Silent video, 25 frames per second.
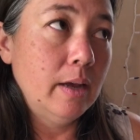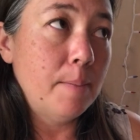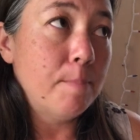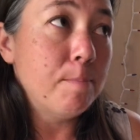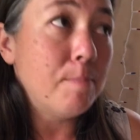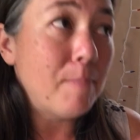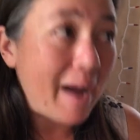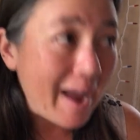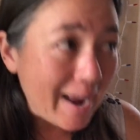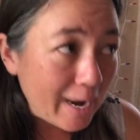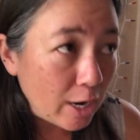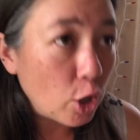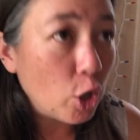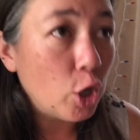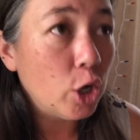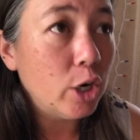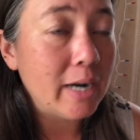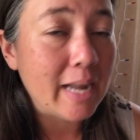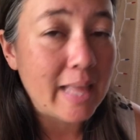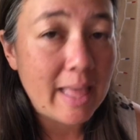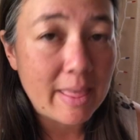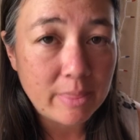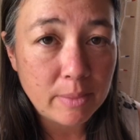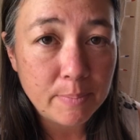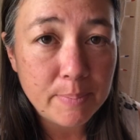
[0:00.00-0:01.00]
might
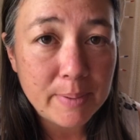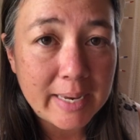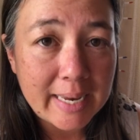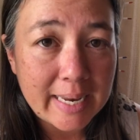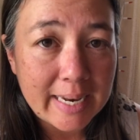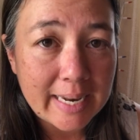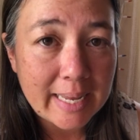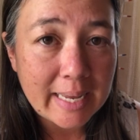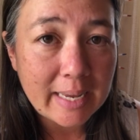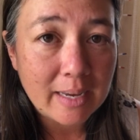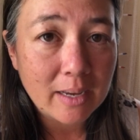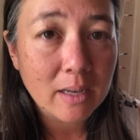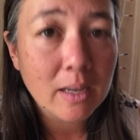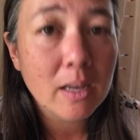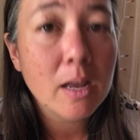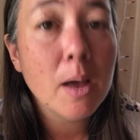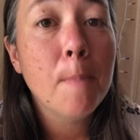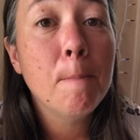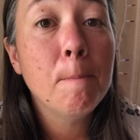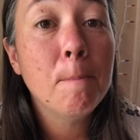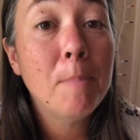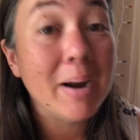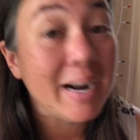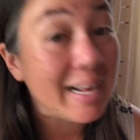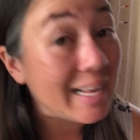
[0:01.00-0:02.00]
hurt at the beginning,
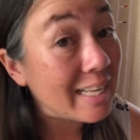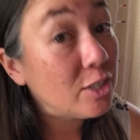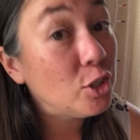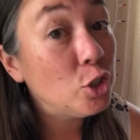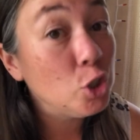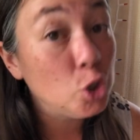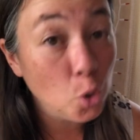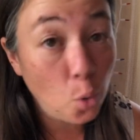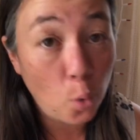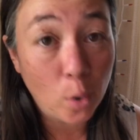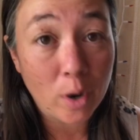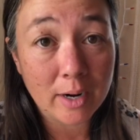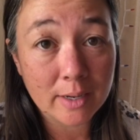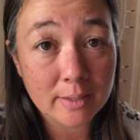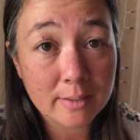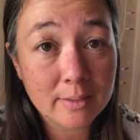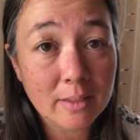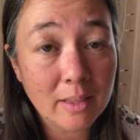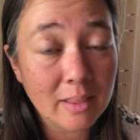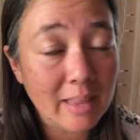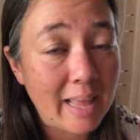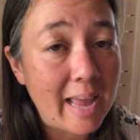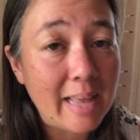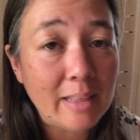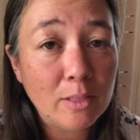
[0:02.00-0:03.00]
but it's yours.
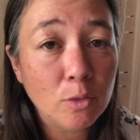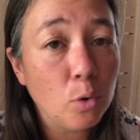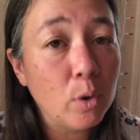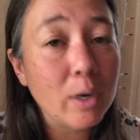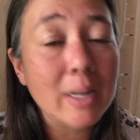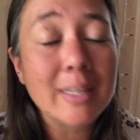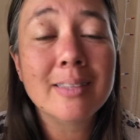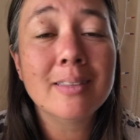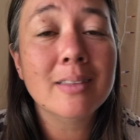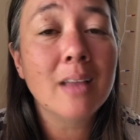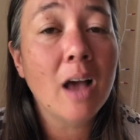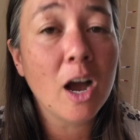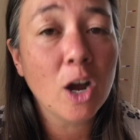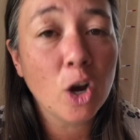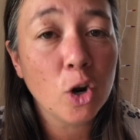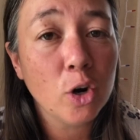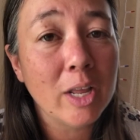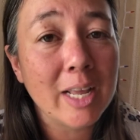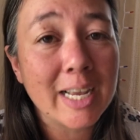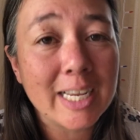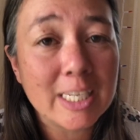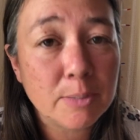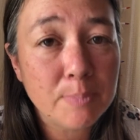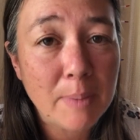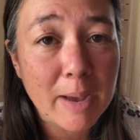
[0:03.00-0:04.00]
The landlord is not going
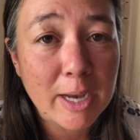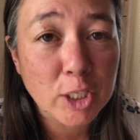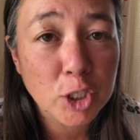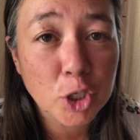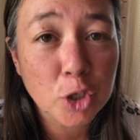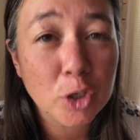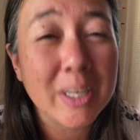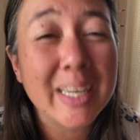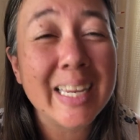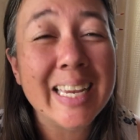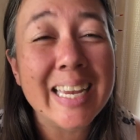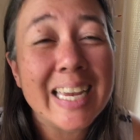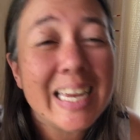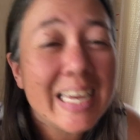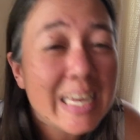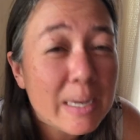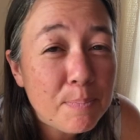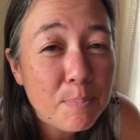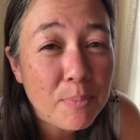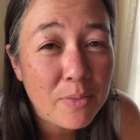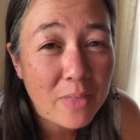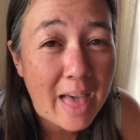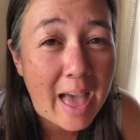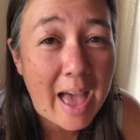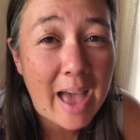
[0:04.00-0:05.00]
to expect you to
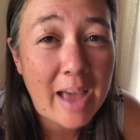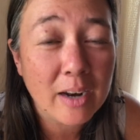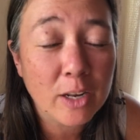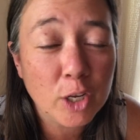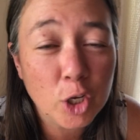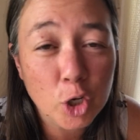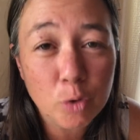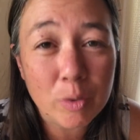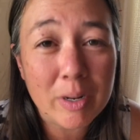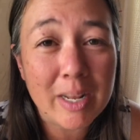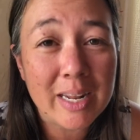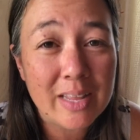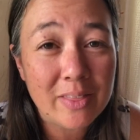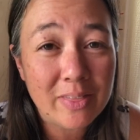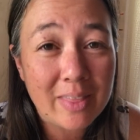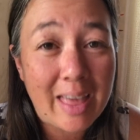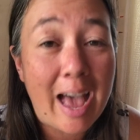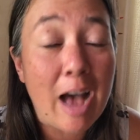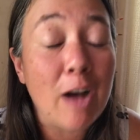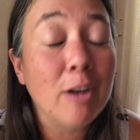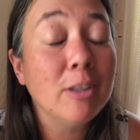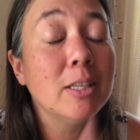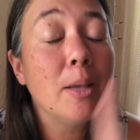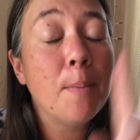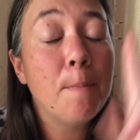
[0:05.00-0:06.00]
keep that unit in the
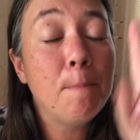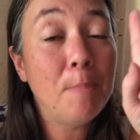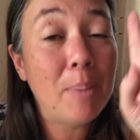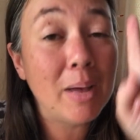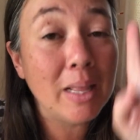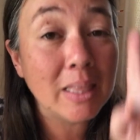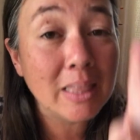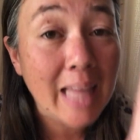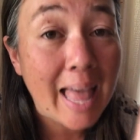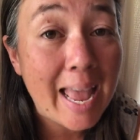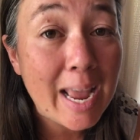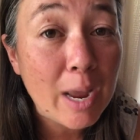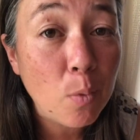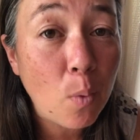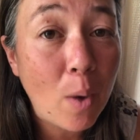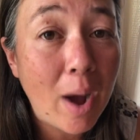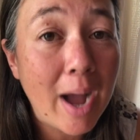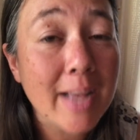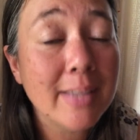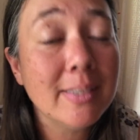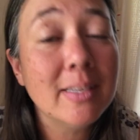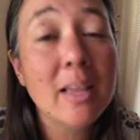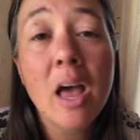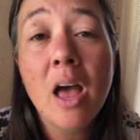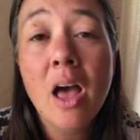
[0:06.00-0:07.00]
house, but
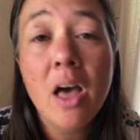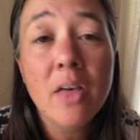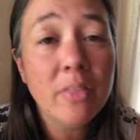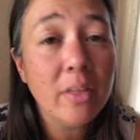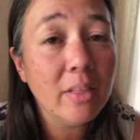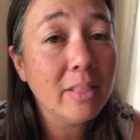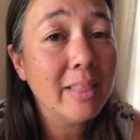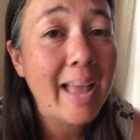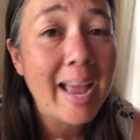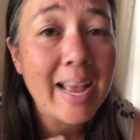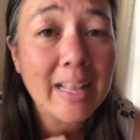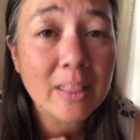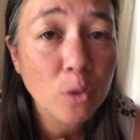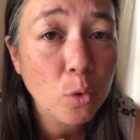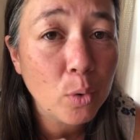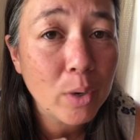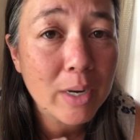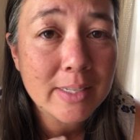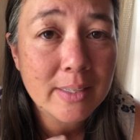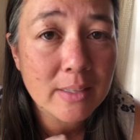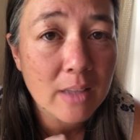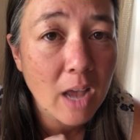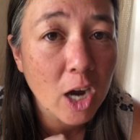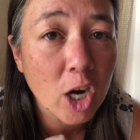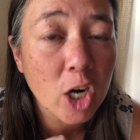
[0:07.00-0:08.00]
likewise, the landlord
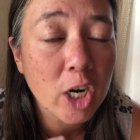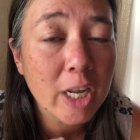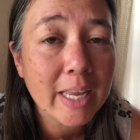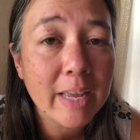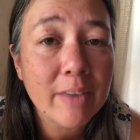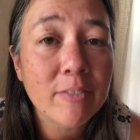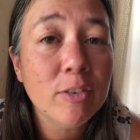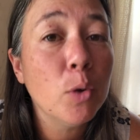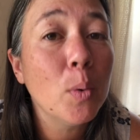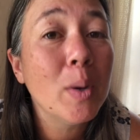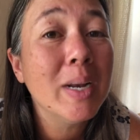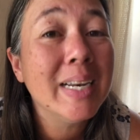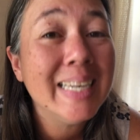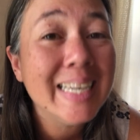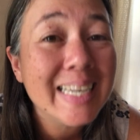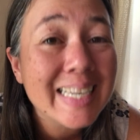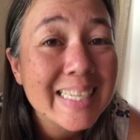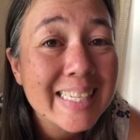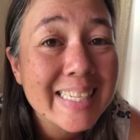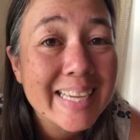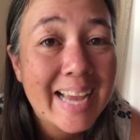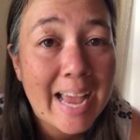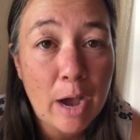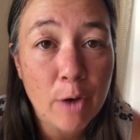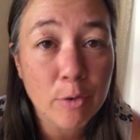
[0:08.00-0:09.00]
is not going to give you a
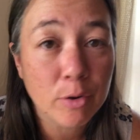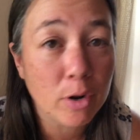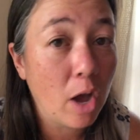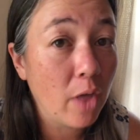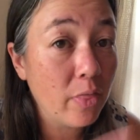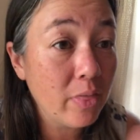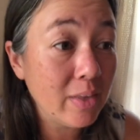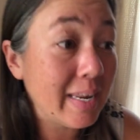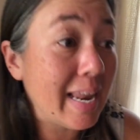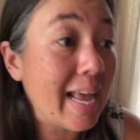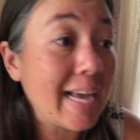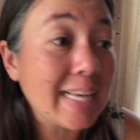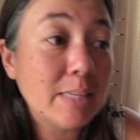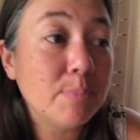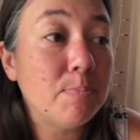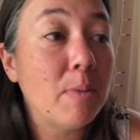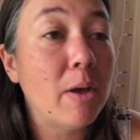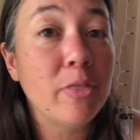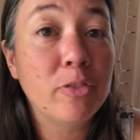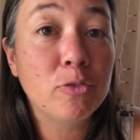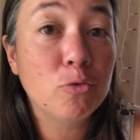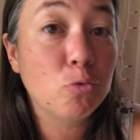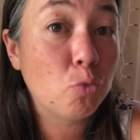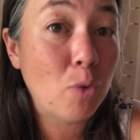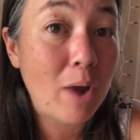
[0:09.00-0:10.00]
discount on the next
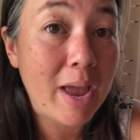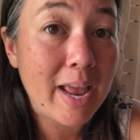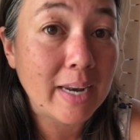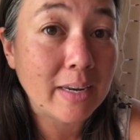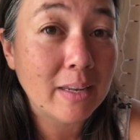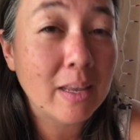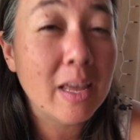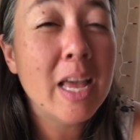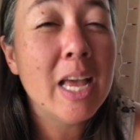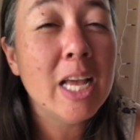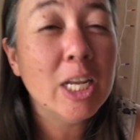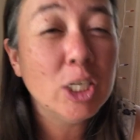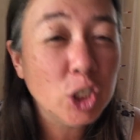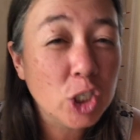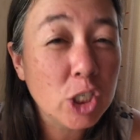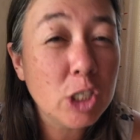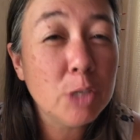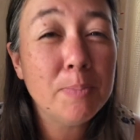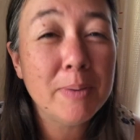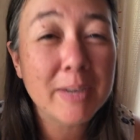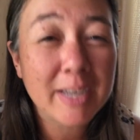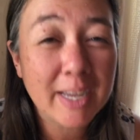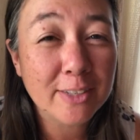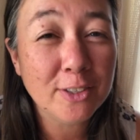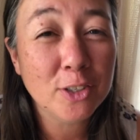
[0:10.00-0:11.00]
month's rent
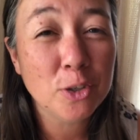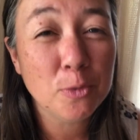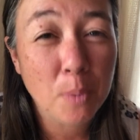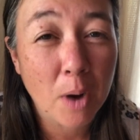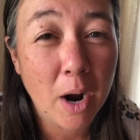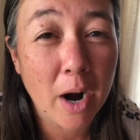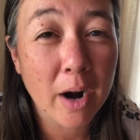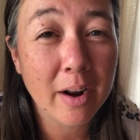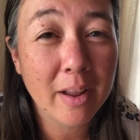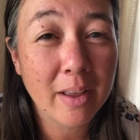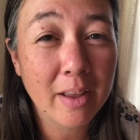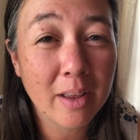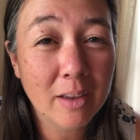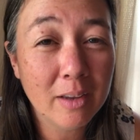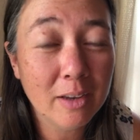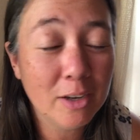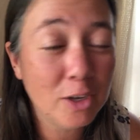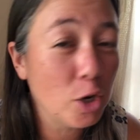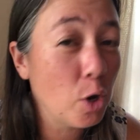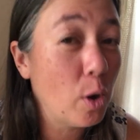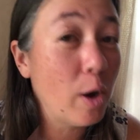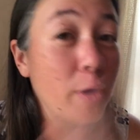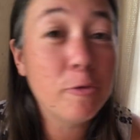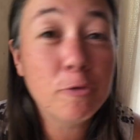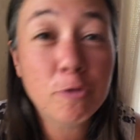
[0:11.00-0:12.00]
just because you bought,
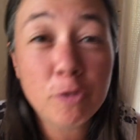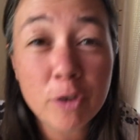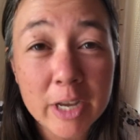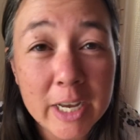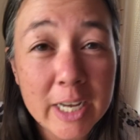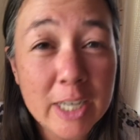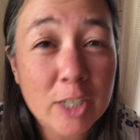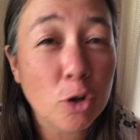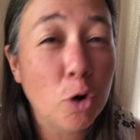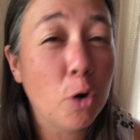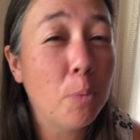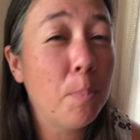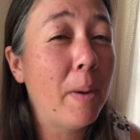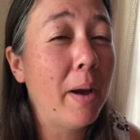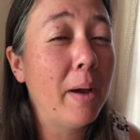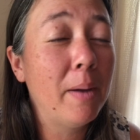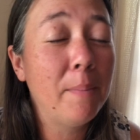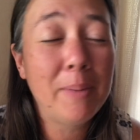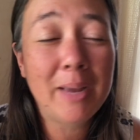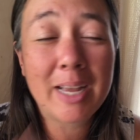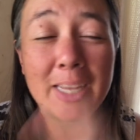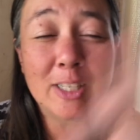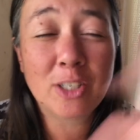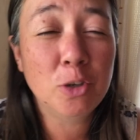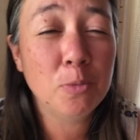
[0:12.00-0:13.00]
you know, a fridge or
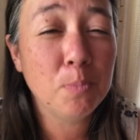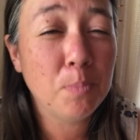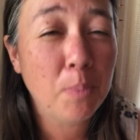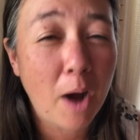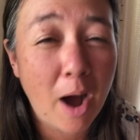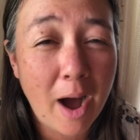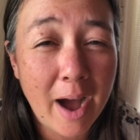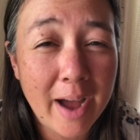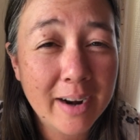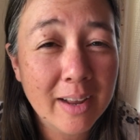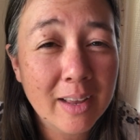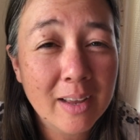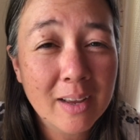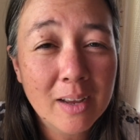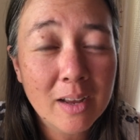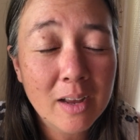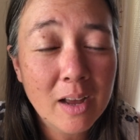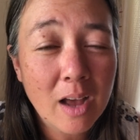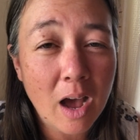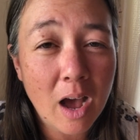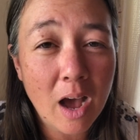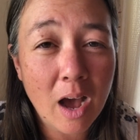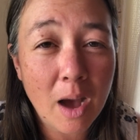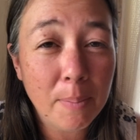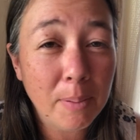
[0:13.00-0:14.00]
because you bought
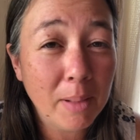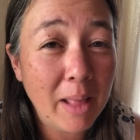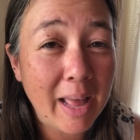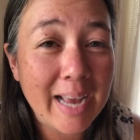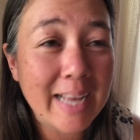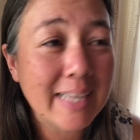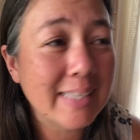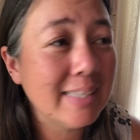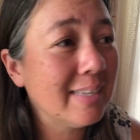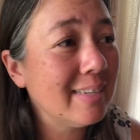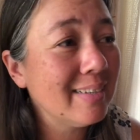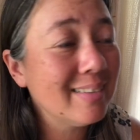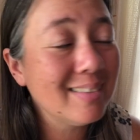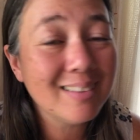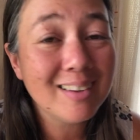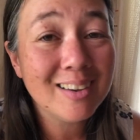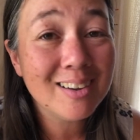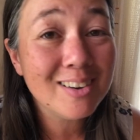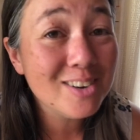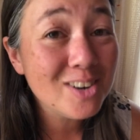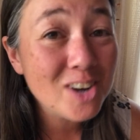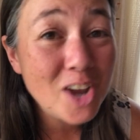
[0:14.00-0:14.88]
appliances.